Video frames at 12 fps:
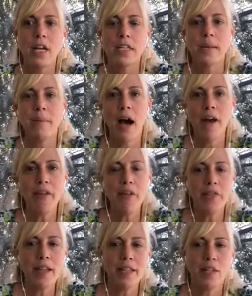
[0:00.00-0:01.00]
Some other
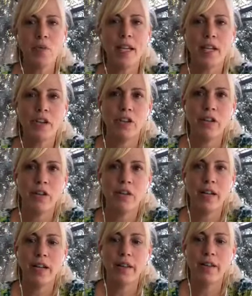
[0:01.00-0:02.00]
things that we can do
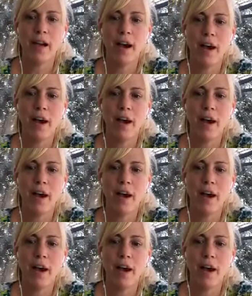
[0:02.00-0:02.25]
in the